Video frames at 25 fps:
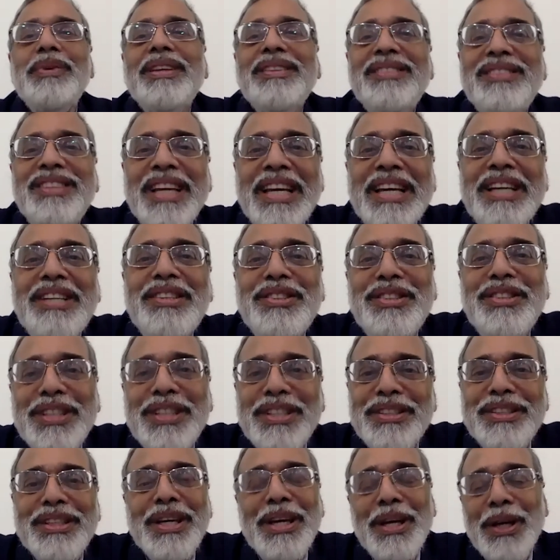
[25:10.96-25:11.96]

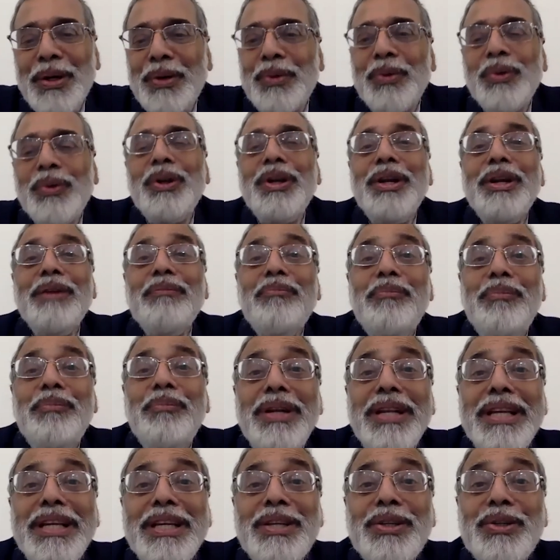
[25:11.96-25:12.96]
changes could
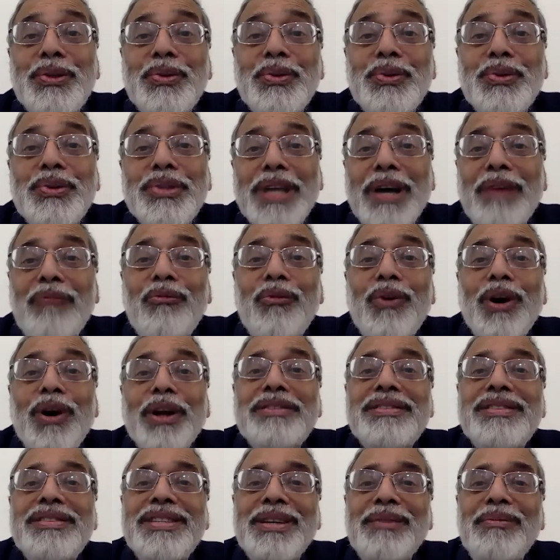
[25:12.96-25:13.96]
lead to
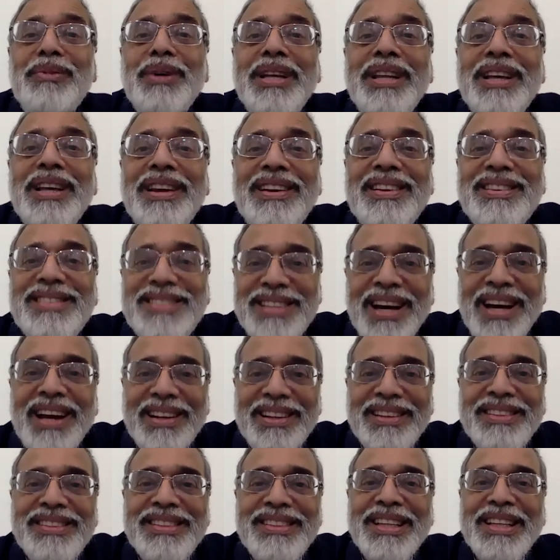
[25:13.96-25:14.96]
somewhat similar
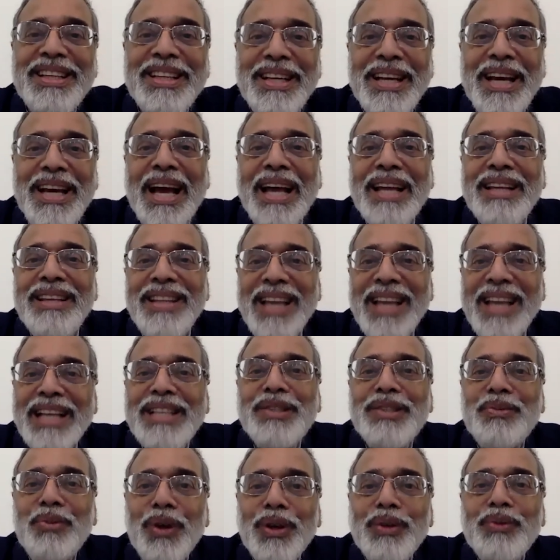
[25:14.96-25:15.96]
results. And
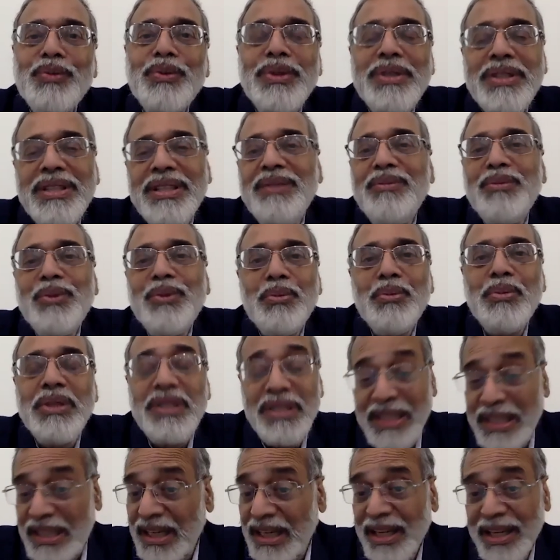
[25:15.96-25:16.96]
that's what we seem to be
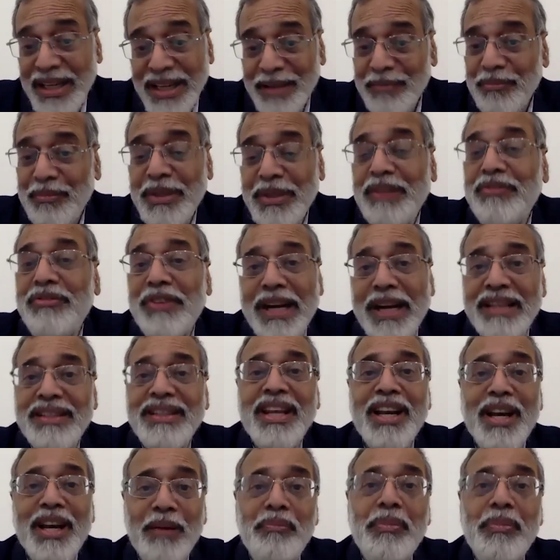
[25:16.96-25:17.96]
seeing. In fact,
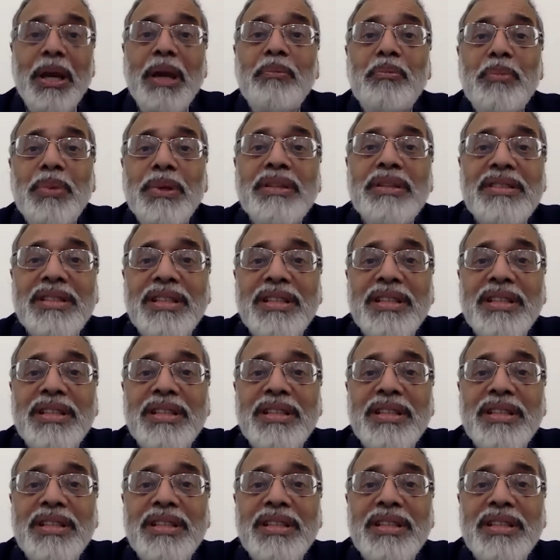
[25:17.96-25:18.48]
there are papers